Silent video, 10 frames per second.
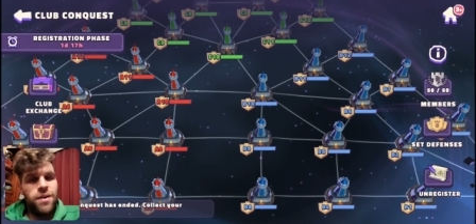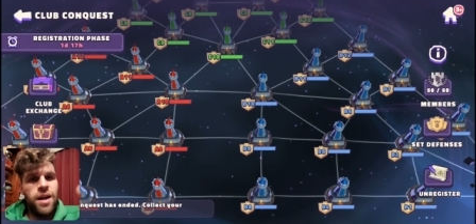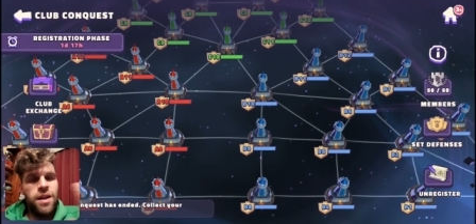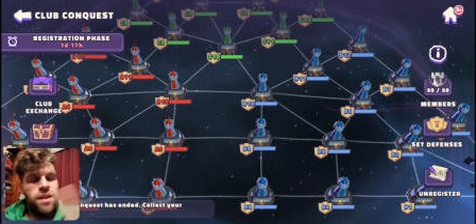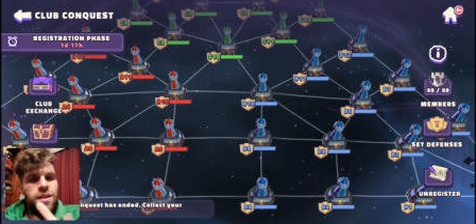
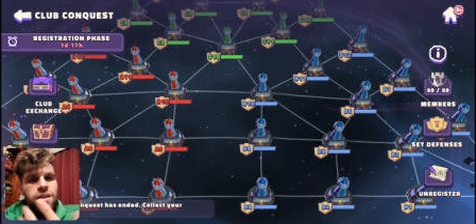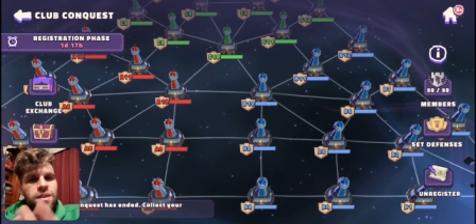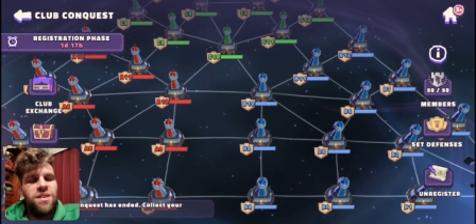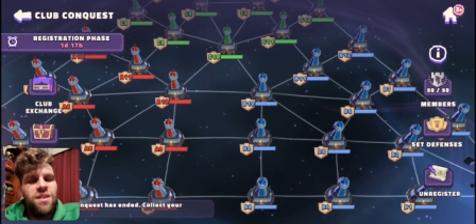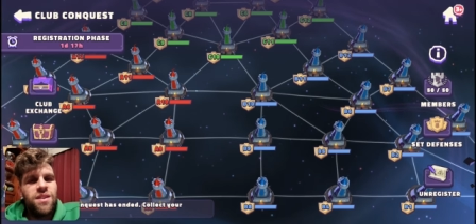None of
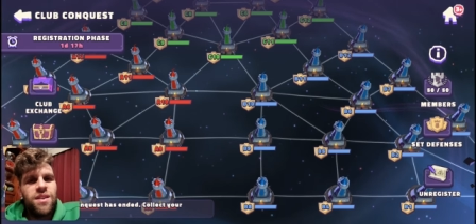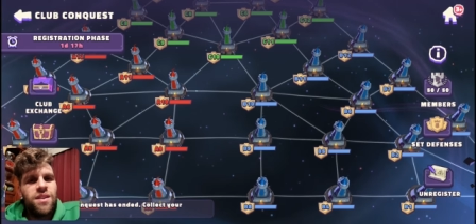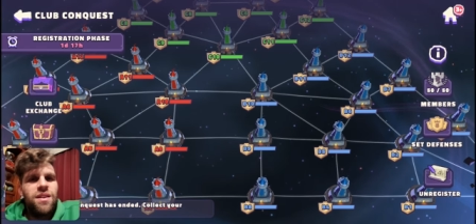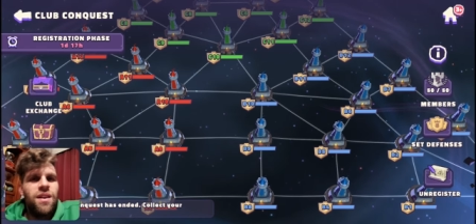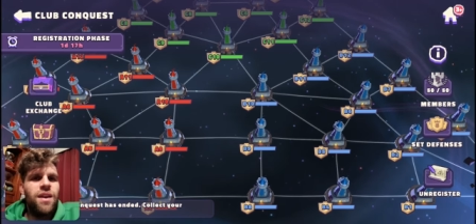the
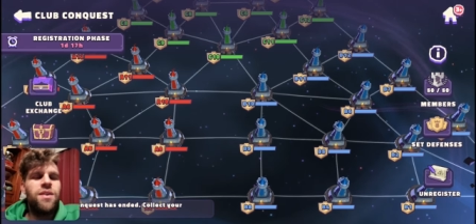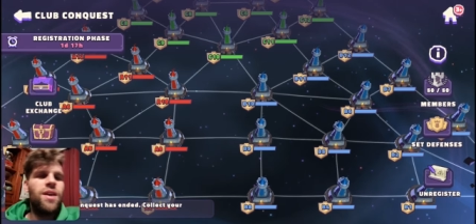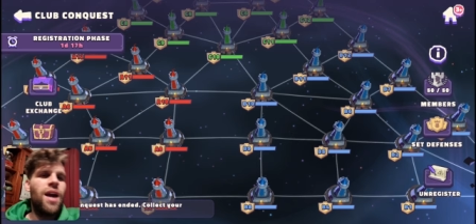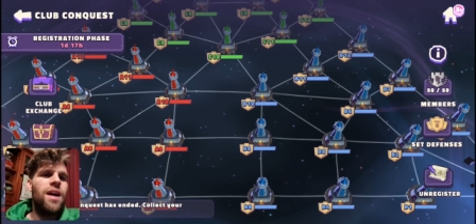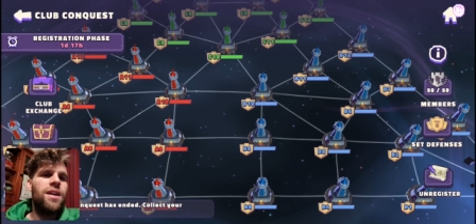like you
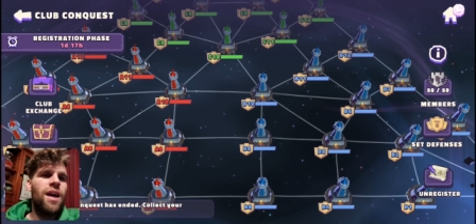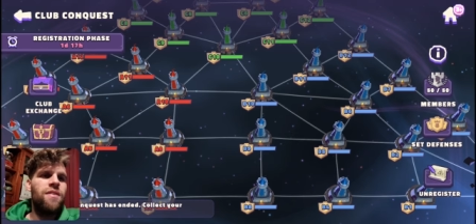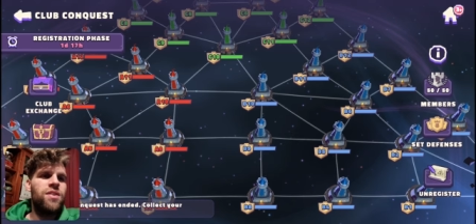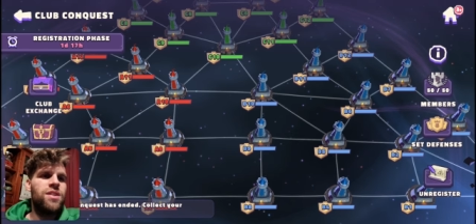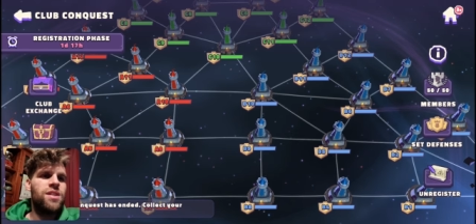can't have
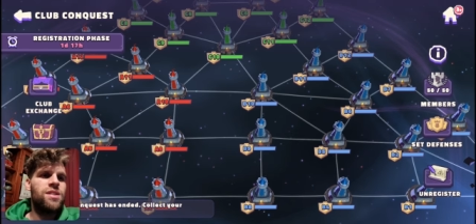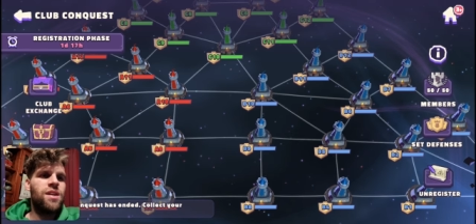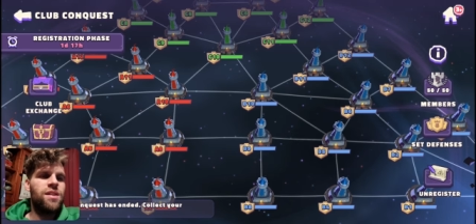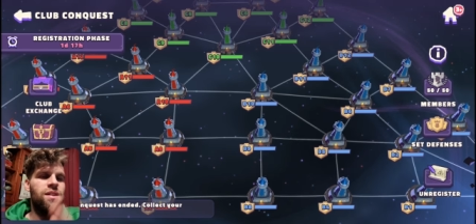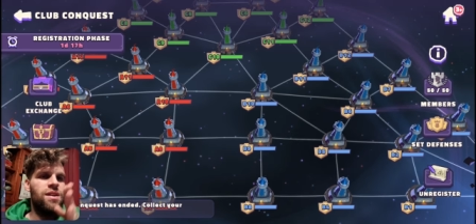it just
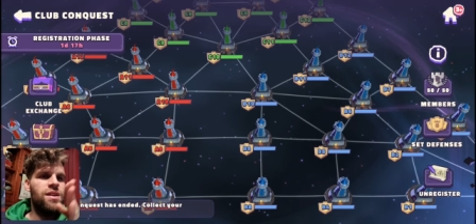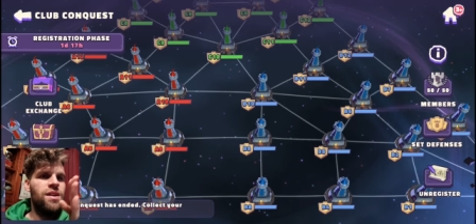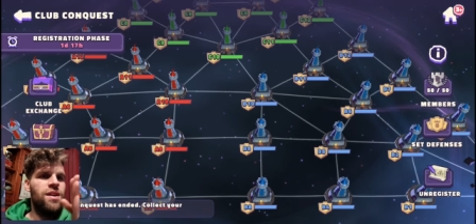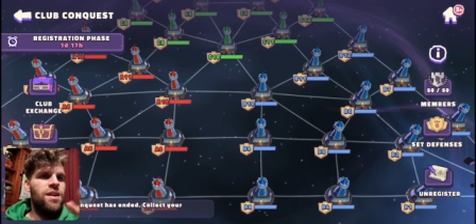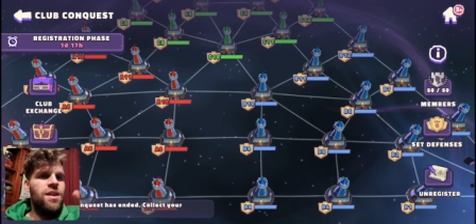like the
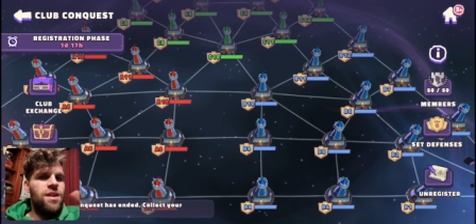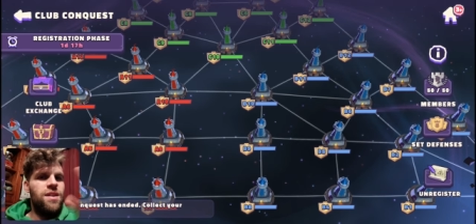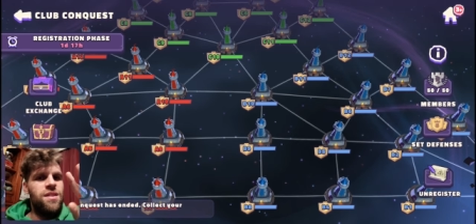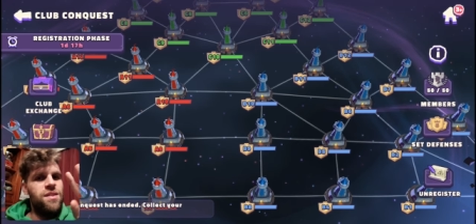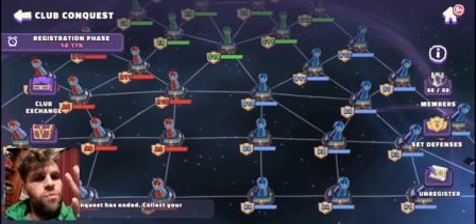
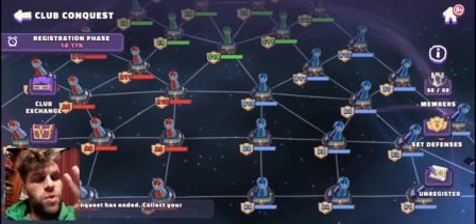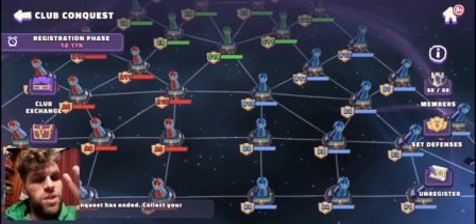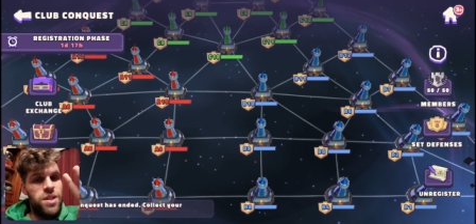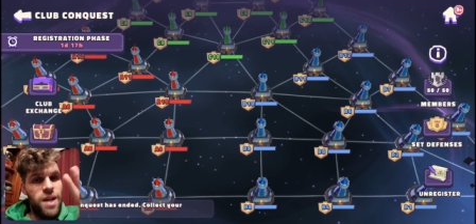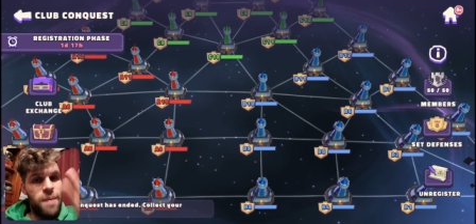what's
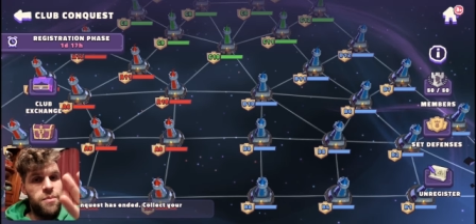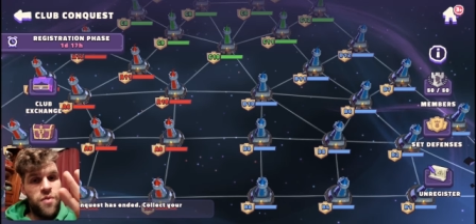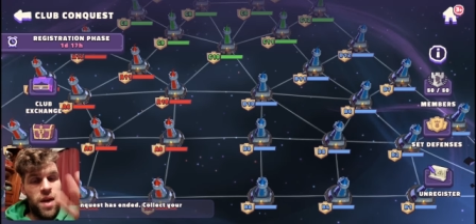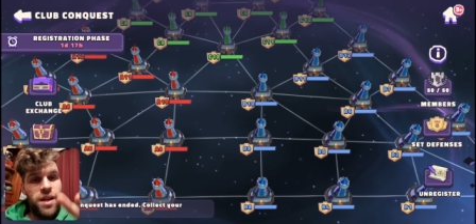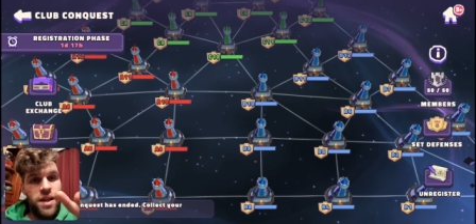number
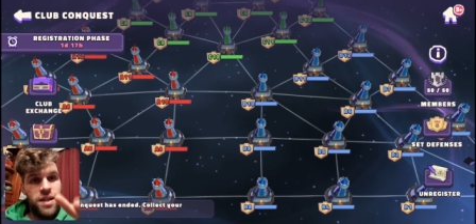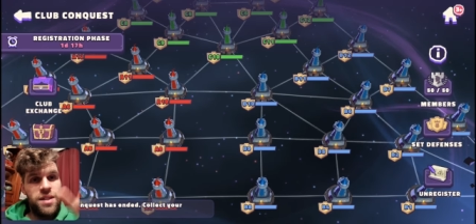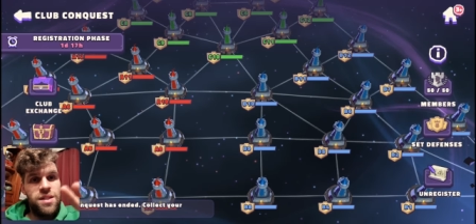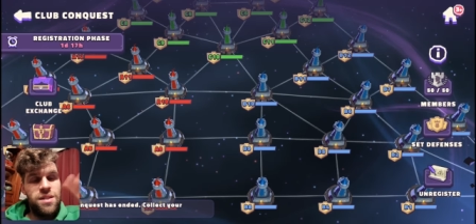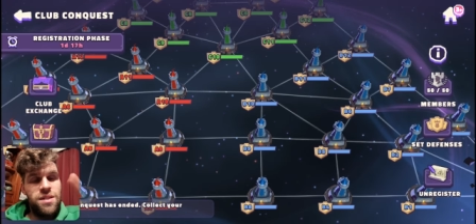
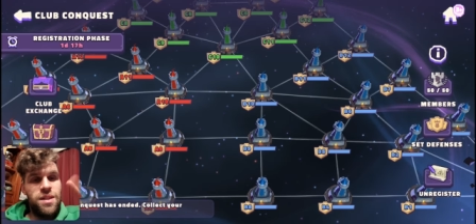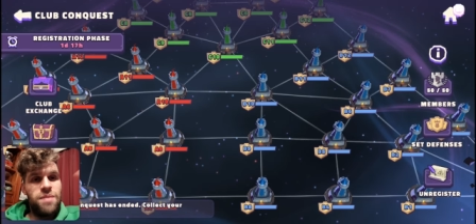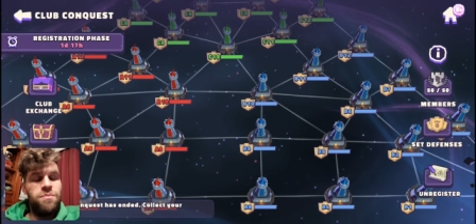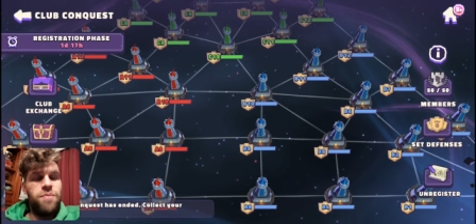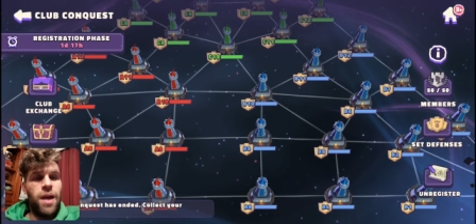rankings
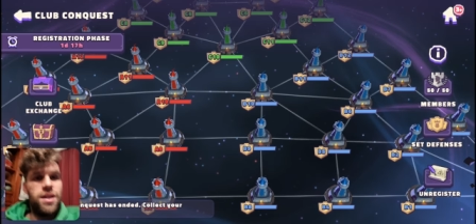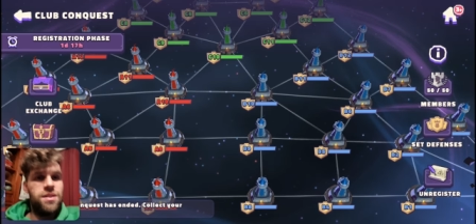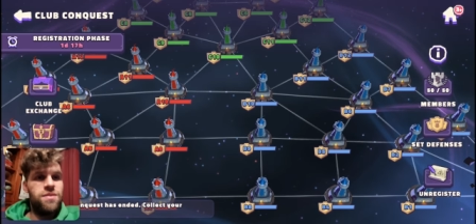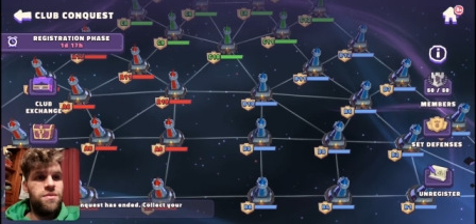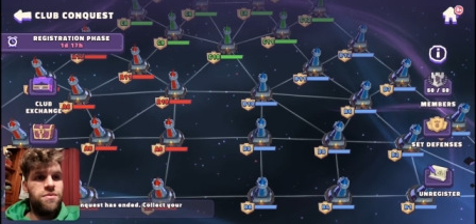
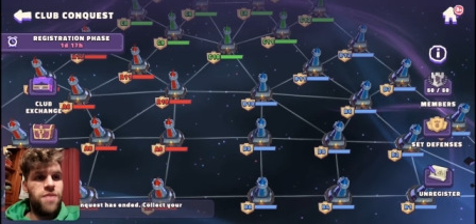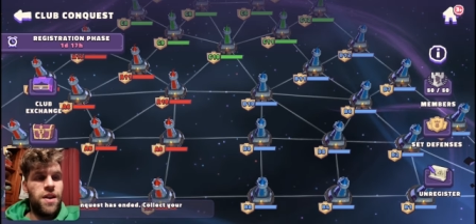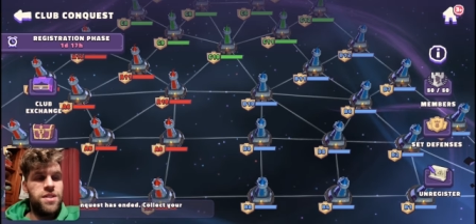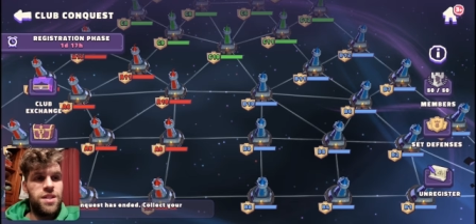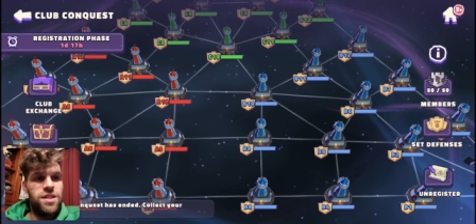players
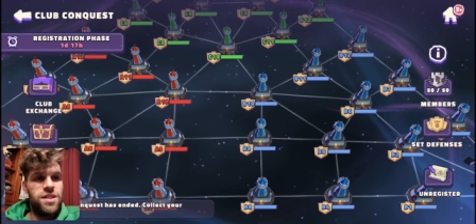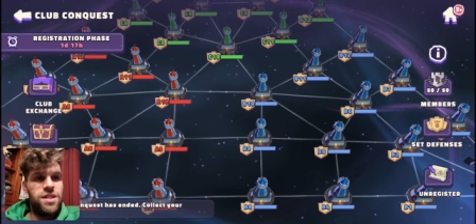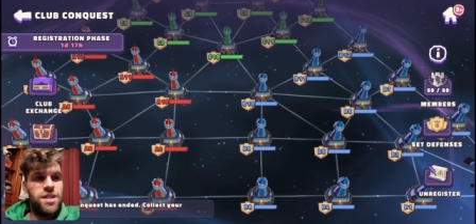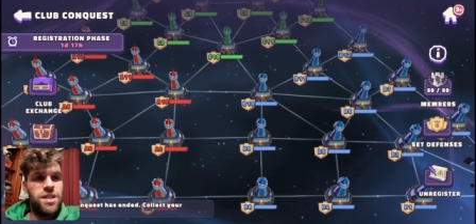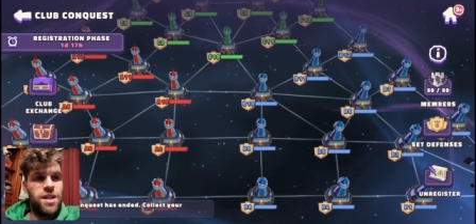facing this,
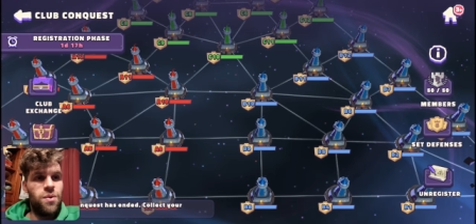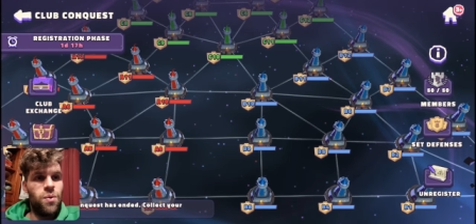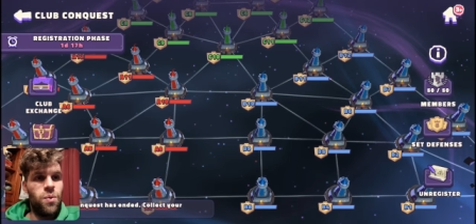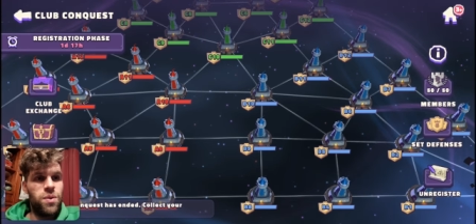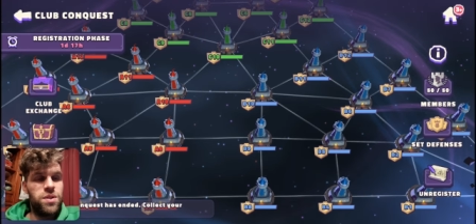each other
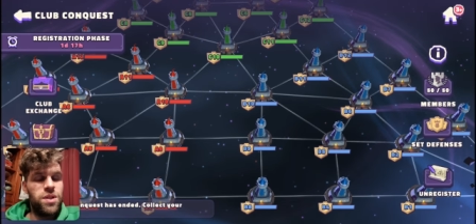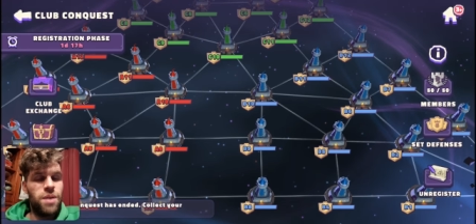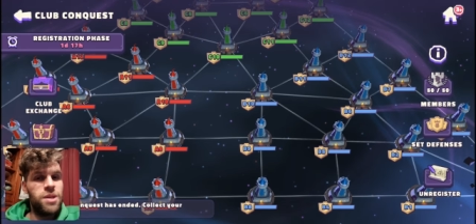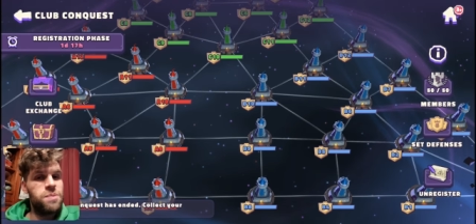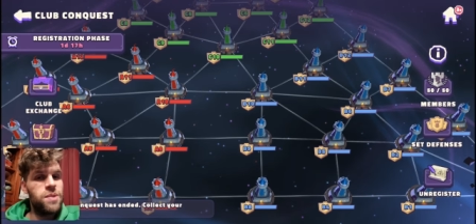all the time,
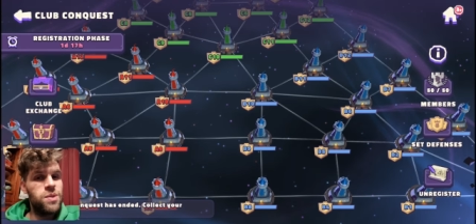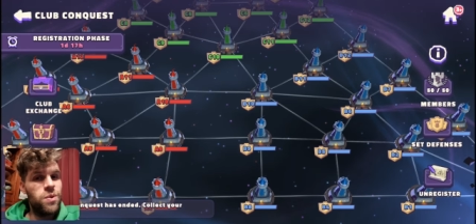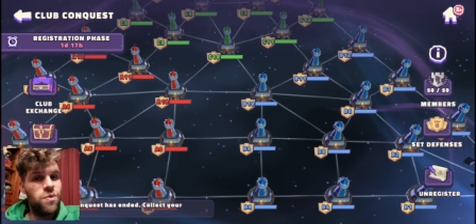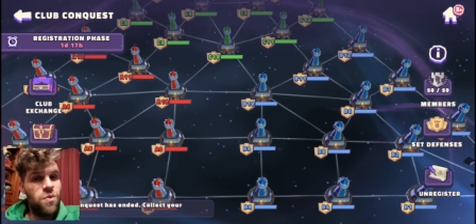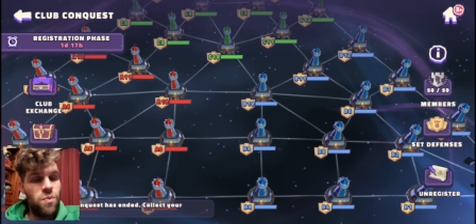especially when
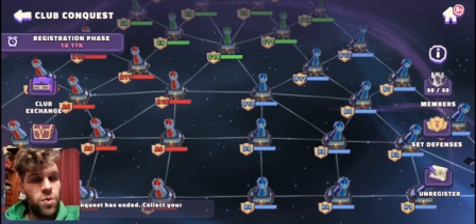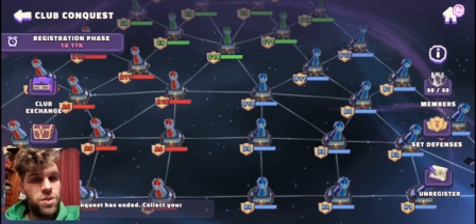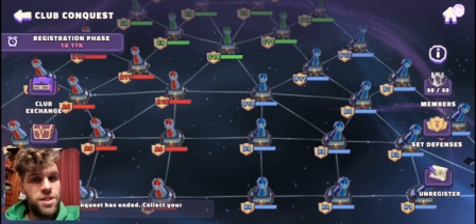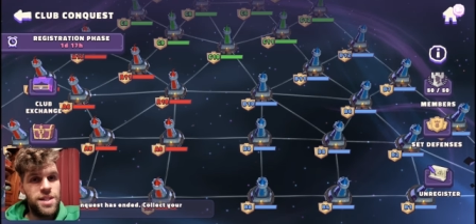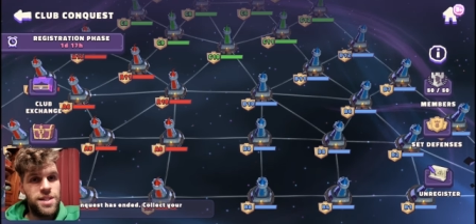the rewards
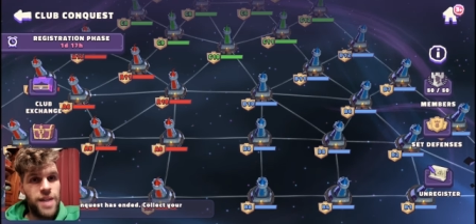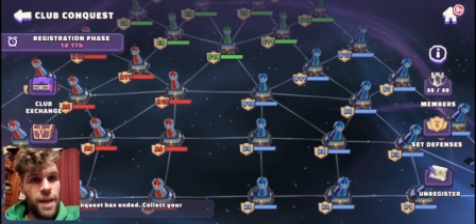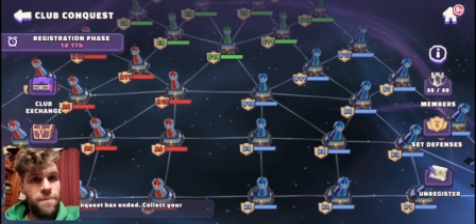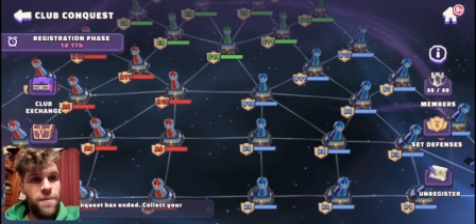are the same.